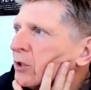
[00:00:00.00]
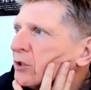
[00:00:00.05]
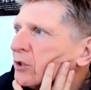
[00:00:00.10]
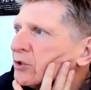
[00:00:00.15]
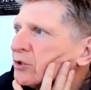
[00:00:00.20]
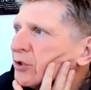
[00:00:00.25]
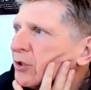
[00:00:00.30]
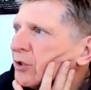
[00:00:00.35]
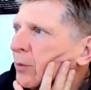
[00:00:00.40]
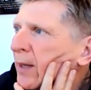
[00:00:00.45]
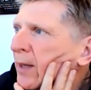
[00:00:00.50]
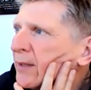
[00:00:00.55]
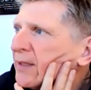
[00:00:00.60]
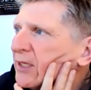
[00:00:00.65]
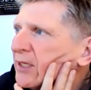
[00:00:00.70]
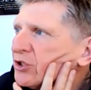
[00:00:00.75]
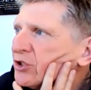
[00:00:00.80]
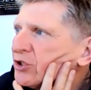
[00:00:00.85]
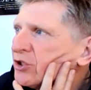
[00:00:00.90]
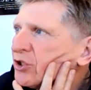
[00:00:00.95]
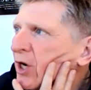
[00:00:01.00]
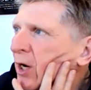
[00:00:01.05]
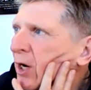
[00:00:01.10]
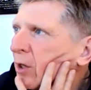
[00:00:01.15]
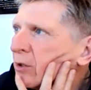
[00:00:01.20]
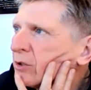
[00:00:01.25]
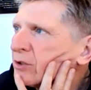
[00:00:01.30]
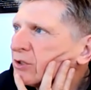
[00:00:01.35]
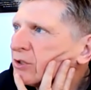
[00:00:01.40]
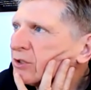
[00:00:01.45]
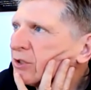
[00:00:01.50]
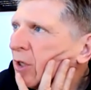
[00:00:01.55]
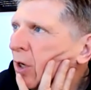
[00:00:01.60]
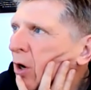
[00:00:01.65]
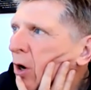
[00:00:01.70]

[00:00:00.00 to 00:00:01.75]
So you want these charts to